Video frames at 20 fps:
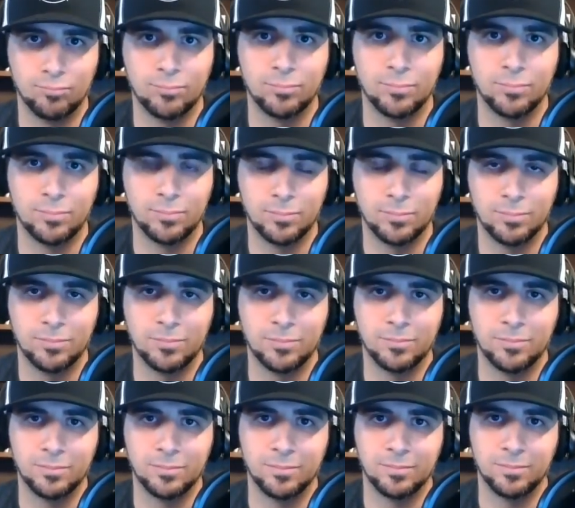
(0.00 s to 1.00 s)

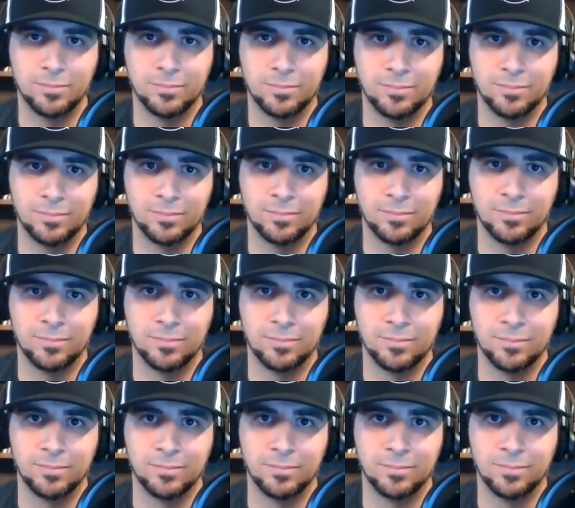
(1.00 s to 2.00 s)

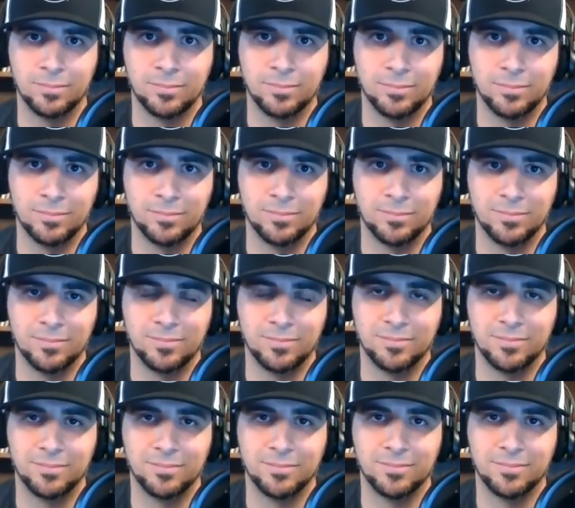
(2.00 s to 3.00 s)

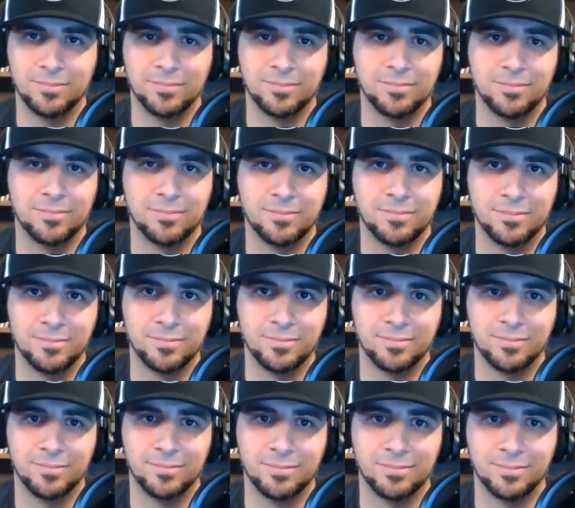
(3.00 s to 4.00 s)

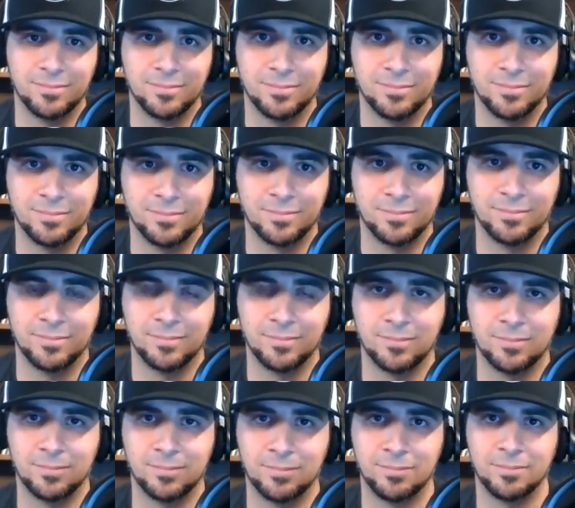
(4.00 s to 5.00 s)

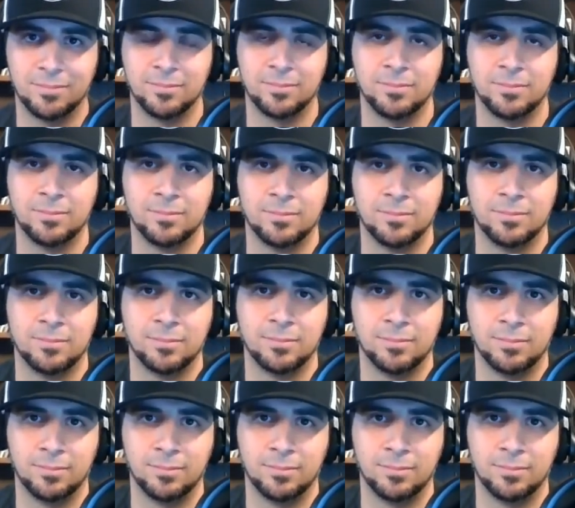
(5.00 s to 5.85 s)
No words are spoken by the person on screen.